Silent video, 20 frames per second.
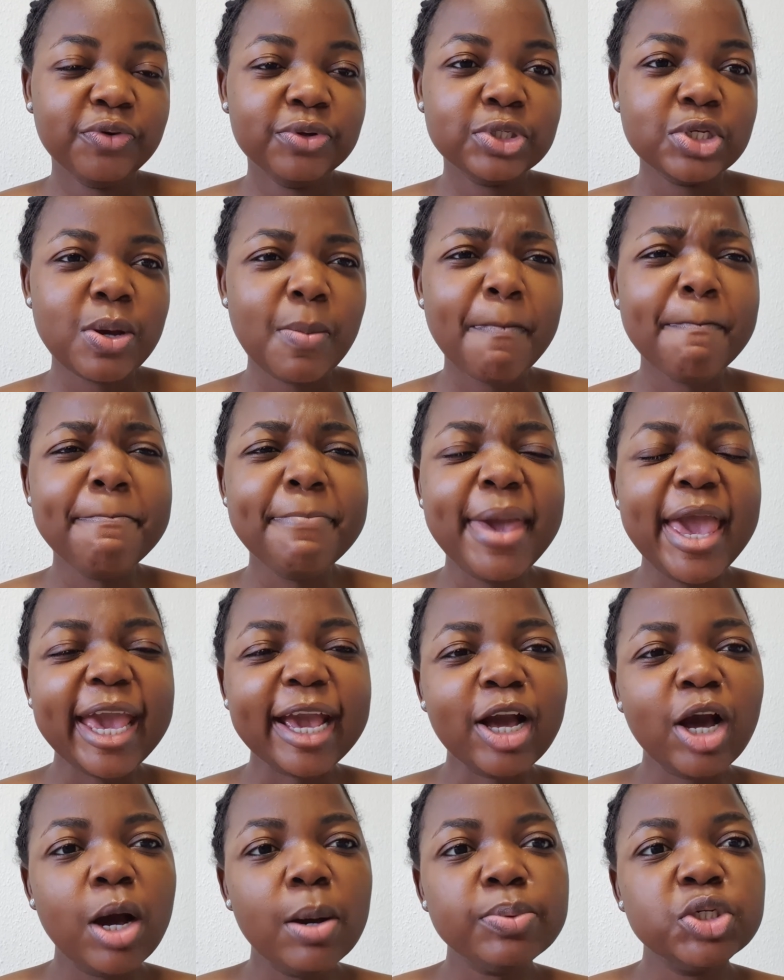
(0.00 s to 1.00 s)
So
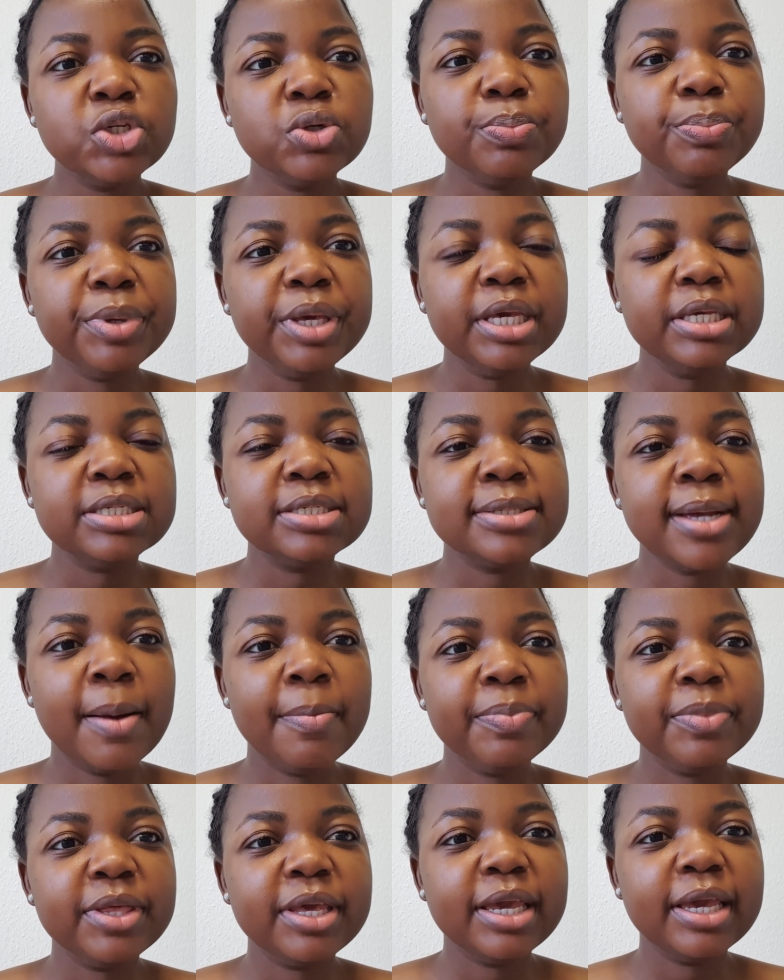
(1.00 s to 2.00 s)
makeup should be
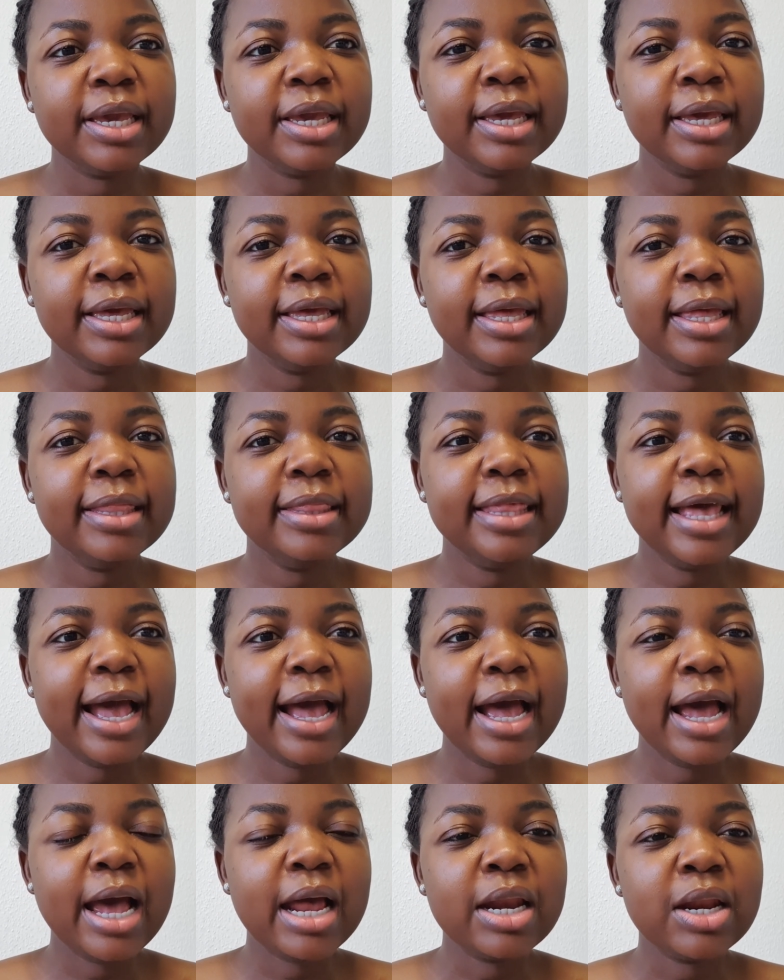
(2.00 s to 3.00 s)
something
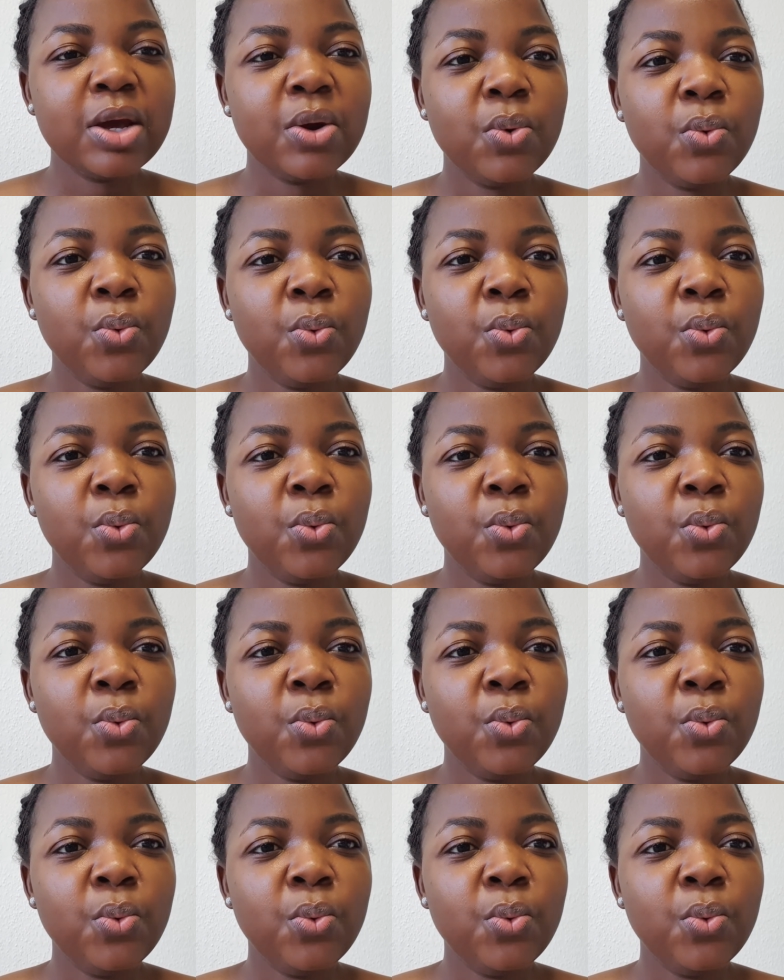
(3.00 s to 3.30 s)
that